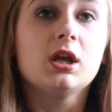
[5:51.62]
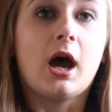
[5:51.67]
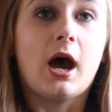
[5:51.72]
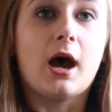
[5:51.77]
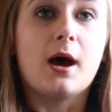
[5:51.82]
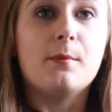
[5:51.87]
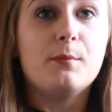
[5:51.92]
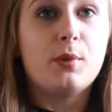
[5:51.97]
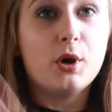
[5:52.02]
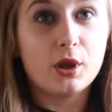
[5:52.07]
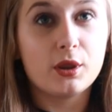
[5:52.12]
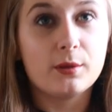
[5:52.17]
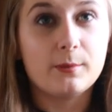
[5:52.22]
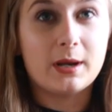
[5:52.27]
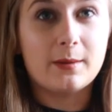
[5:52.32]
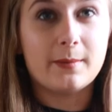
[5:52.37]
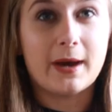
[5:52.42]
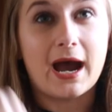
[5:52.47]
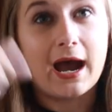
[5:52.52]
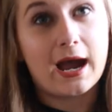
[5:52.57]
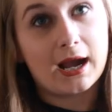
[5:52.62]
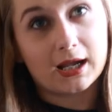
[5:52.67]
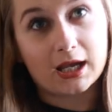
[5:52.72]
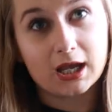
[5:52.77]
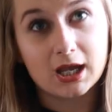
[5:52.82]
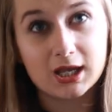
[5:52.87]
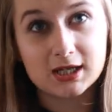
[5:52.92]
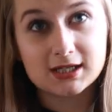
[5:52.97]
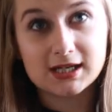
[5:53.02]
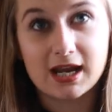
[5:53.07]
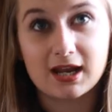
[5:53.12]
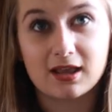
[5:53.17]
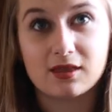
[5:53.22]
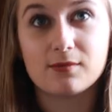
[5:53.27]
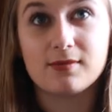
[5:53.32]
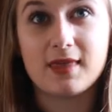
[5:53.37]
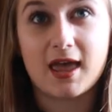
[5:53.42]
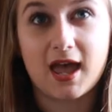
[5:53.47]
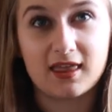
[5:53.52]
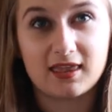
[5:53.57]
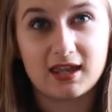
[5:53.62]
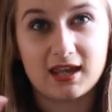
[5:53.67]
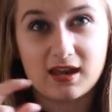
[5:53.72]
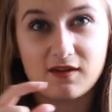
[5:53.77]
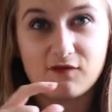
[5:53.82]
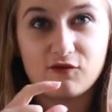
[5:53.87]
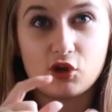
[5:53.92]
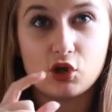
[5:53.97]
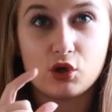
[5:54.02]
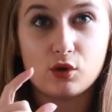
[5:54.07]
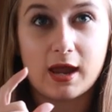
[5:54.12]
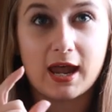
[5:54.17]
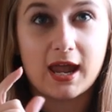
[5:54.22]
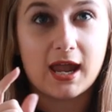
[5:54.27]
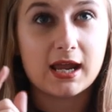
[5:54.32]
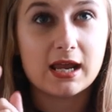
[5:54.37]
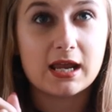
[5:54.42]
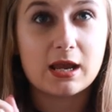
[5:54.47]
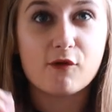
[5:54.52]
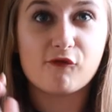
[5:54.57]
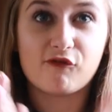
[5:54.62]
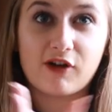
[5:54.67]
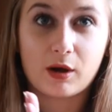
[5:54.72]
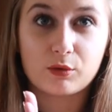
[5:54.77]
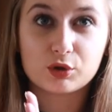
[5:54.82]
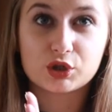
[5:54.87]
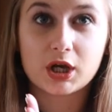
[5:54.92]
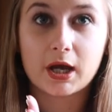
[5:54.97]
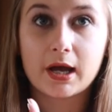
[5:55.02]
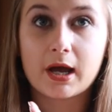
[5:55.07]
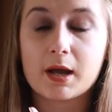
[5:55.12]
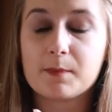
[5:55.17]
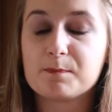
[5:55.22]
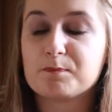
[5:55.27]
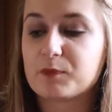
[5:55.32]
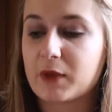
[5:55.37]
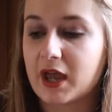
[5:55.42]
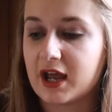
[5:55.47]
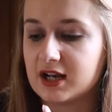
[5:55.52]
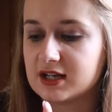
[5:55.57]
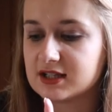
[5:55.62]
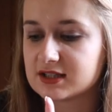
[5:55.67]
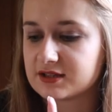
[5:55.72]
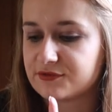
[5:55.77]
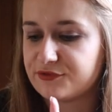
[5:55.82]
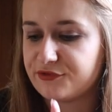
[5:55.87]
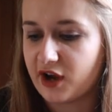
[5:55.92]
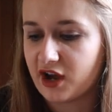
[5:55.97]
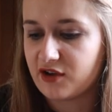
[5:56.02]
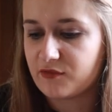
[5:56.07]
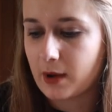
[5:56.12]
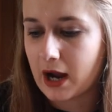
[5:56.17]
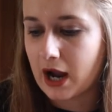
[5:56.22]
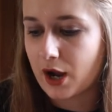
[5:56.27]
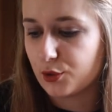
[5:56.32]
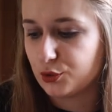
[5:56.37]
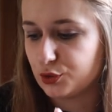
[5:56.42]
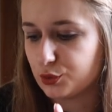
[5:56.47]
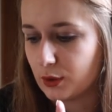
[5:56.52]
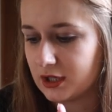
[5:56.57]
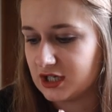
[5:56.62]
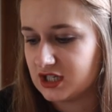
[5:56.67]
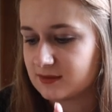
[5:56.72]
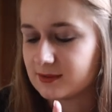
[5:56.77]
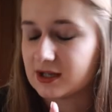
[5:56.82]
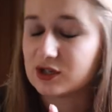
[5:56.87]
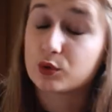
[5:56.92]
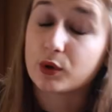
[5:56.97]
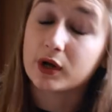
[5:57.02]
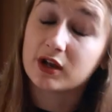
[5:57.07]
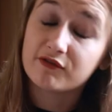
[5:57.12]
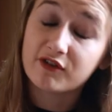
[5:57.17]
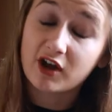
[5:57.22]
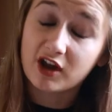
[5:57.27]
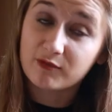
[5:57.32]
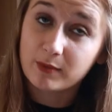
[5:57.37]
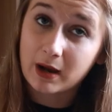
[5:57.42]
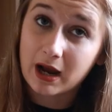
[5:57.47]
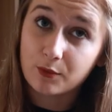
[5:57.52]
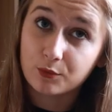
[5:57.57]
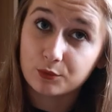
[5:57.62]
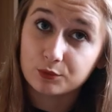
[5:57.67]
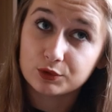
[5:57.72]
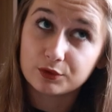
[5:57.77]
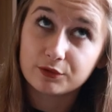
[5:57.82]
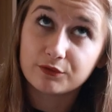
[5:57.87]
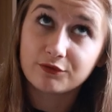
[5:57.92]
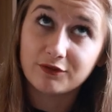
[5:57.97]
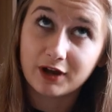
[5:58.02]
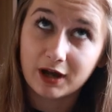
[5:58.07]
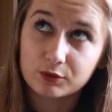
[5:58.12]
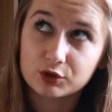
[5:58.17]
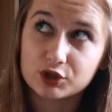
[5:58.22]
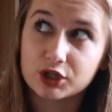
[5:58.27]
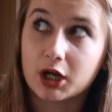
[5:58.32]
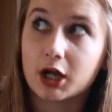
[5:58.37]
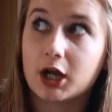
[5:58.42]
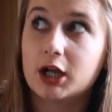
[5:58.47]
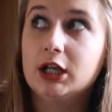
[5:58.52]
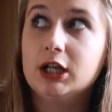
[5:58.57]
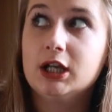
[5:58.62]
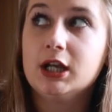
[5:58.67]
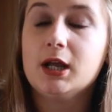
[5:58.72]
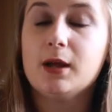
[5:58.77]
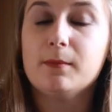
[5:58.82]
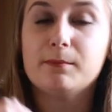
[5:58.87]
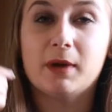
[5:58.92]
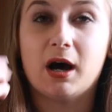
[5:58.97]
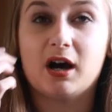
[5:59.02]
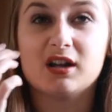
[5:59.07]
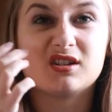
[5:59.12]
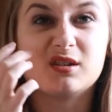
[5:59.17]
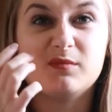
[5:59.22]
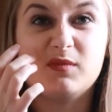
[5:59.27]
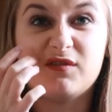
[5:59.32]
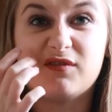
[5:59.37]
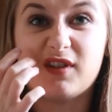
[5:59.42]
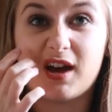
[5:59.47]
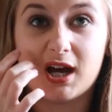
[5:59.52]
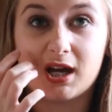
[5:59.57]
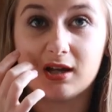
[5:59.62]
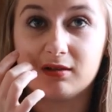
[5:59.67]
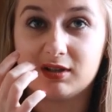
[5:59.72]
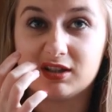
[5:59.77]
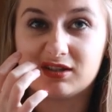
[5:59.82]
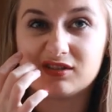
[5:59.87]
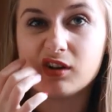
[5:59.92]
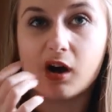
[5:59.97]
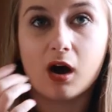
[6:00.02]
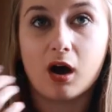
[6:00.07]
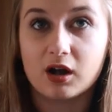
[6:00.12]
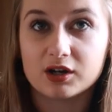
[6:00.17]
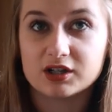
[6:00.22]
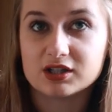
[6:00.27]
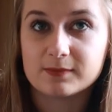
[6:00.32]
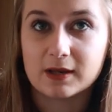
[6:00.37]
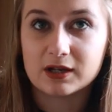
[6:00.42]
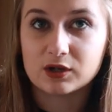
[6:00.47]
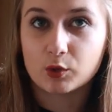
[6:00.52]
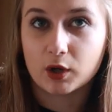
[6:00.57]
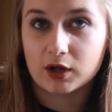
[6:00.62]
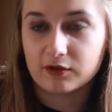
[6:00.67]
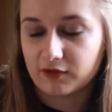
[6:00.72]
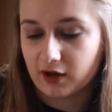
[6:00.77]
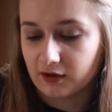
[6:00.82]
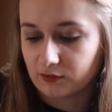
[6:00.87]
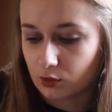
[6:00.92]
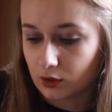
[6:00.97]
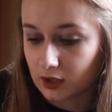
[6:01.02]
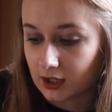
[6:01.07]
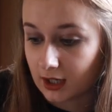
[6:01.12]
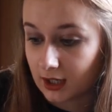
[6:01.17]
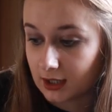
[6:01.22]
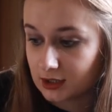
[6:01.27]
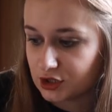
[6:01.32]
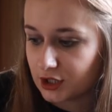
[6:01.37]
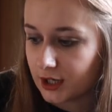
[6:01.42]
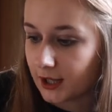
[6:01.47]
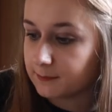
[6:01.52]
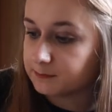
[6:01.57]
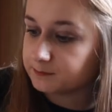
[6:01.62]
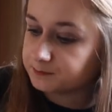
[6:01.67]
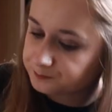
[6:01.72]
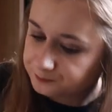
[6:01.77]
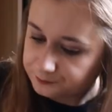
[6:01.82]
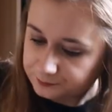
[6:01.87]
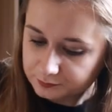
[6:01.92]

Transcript: put them in a bag, take them there, and they give you a voucher, and it's £5 when you spend £25 voucher. But to be fair, it's not hard to spend 25 quid in H&M.